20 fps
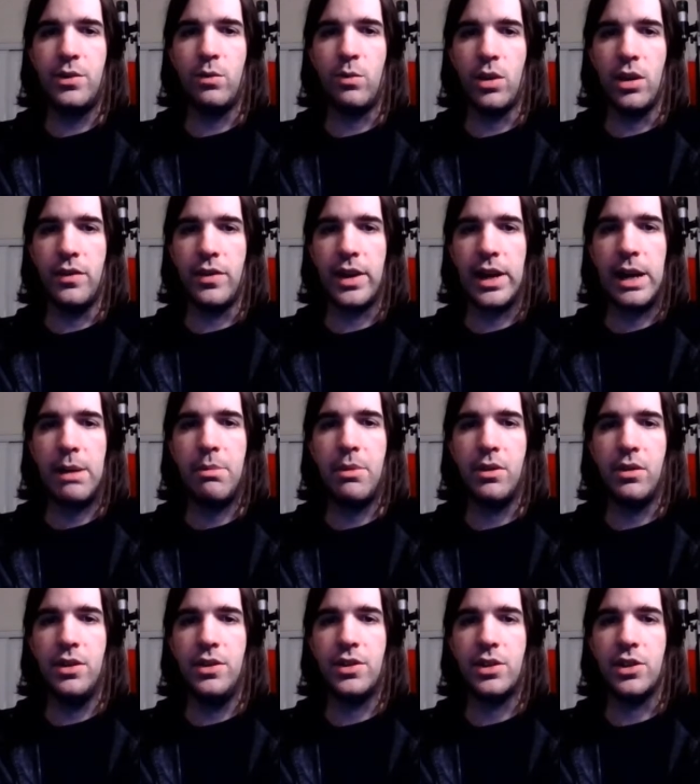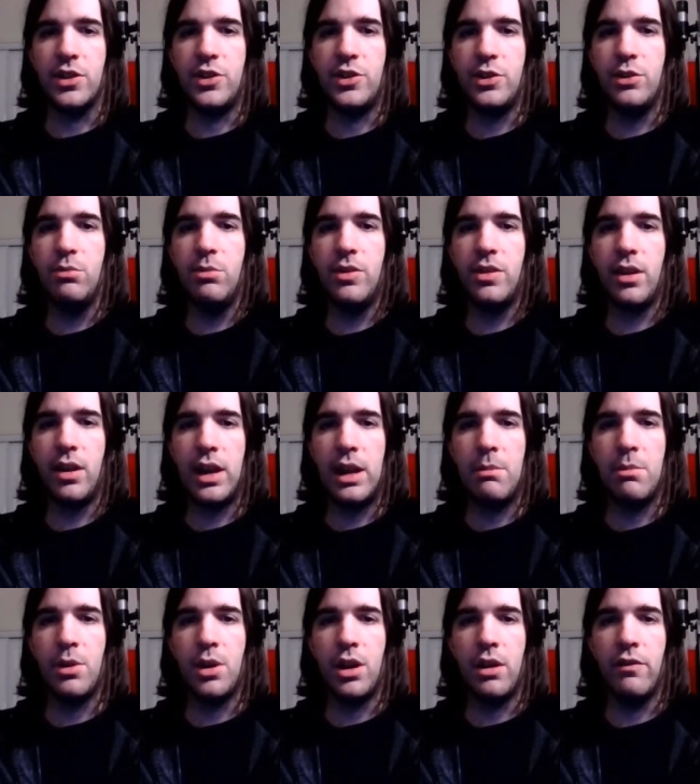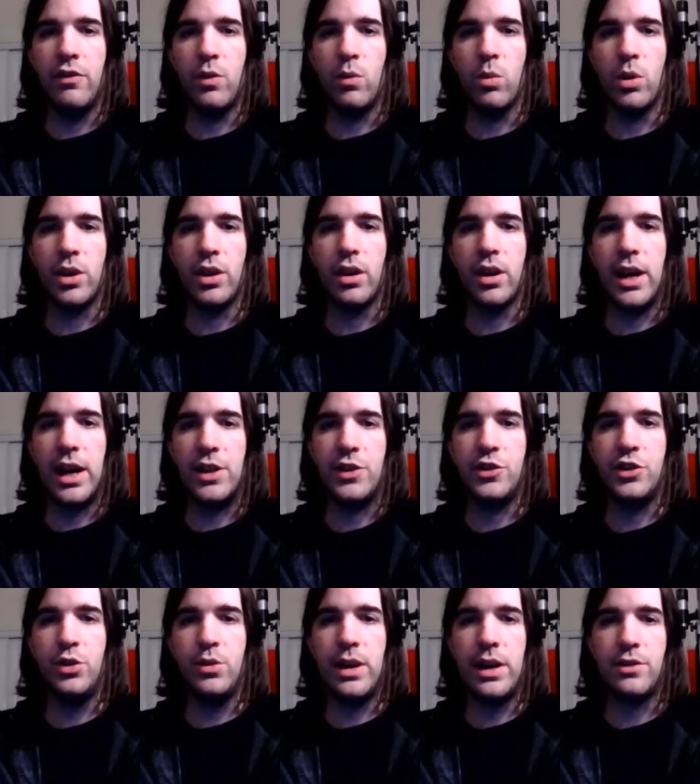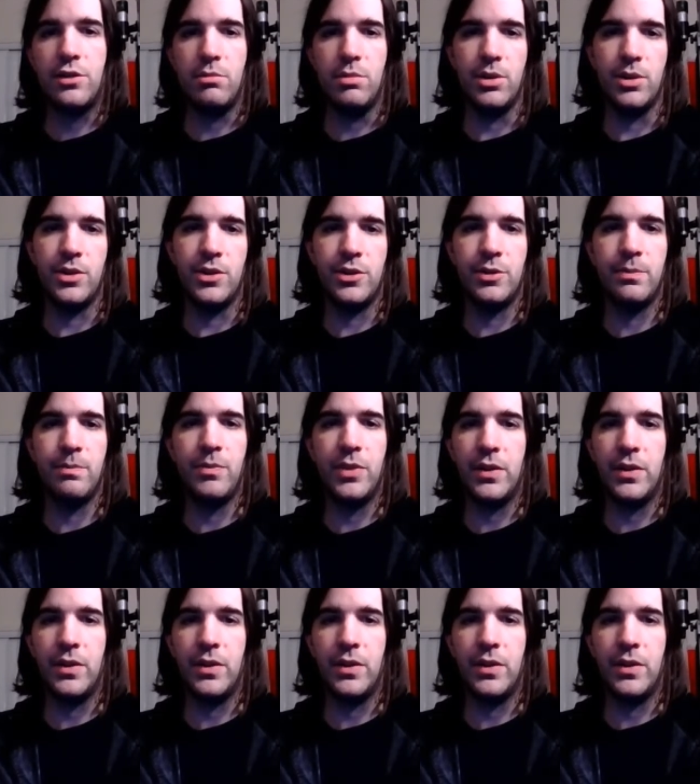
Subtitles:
where the capitalist consumes the labor of the worker has two attributes.